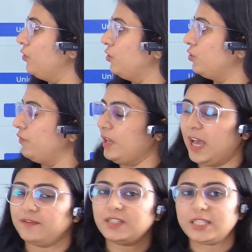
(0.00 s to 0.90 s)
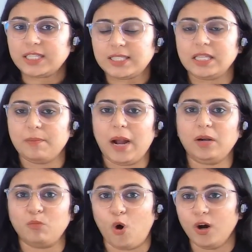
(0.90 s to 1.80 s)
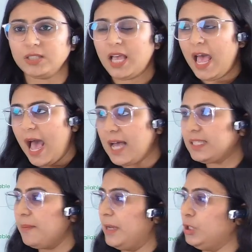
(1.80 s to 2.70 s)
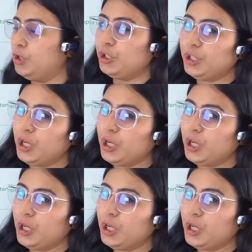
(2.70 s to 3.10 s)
So we have 6 CMAT mocks, as I mentioned